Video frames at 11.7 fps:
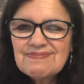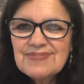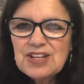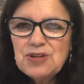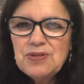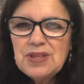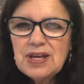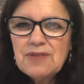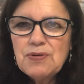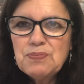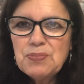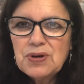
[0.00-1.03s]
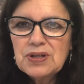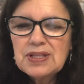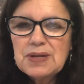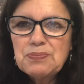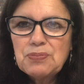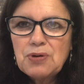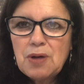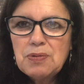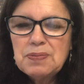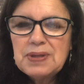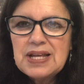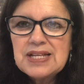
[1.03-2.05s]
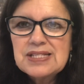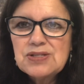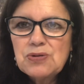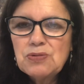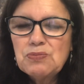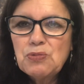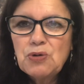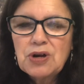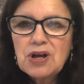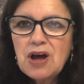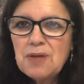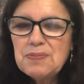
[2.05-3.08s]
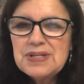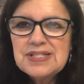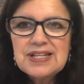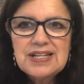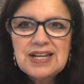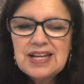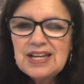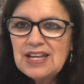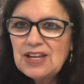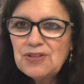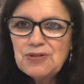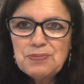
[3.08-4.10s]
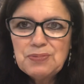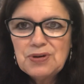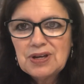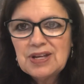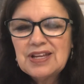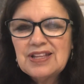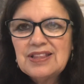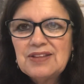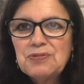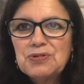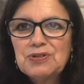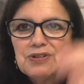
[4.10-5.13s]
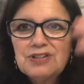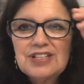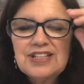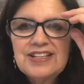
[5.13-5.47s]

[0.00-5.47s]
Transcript: Can you think of a book that probably has sold more copies than any other book in the world?